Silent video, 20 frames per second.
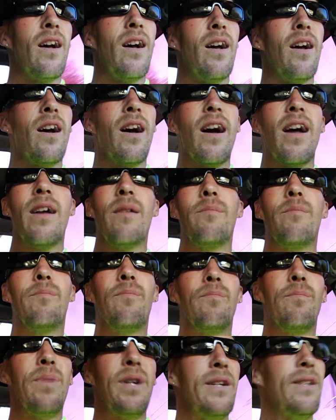had
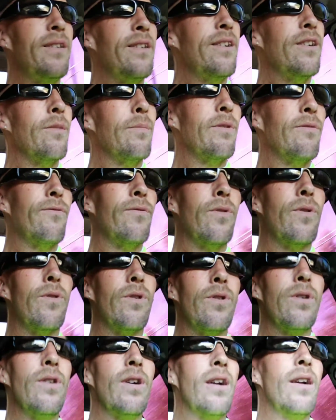been there
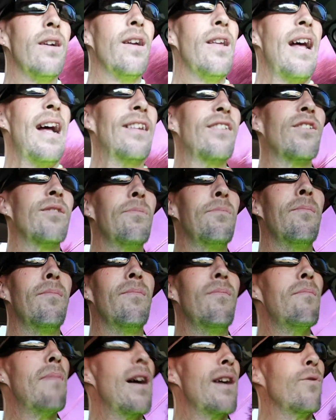before. That's
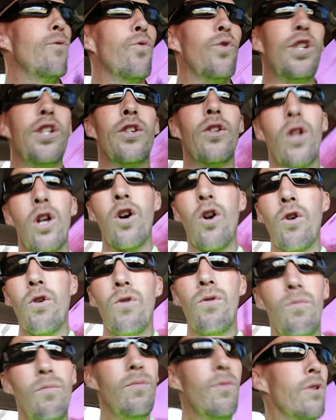my real
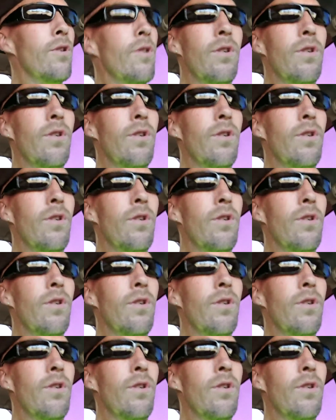home.